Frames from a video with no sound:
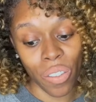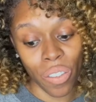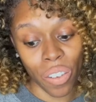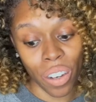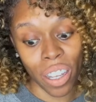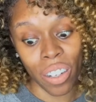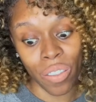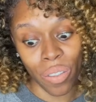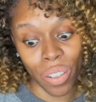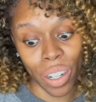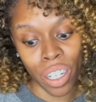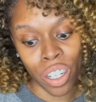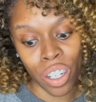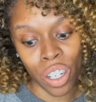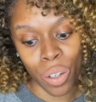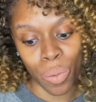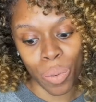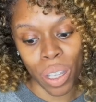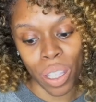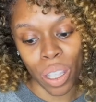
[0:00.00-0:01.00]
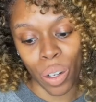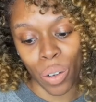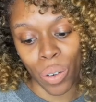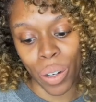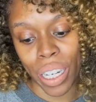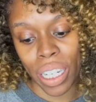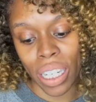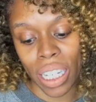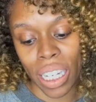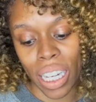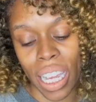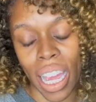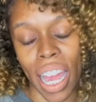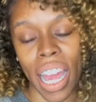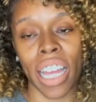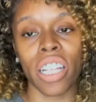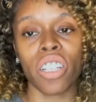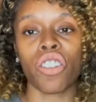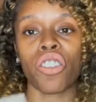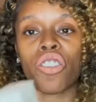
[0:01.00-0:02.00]
enriched with green tea
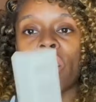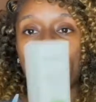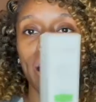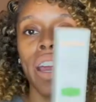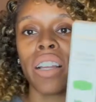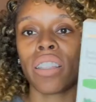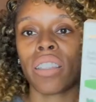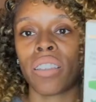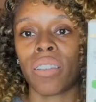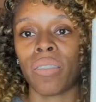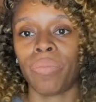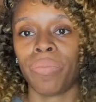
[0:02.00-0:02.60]
extract.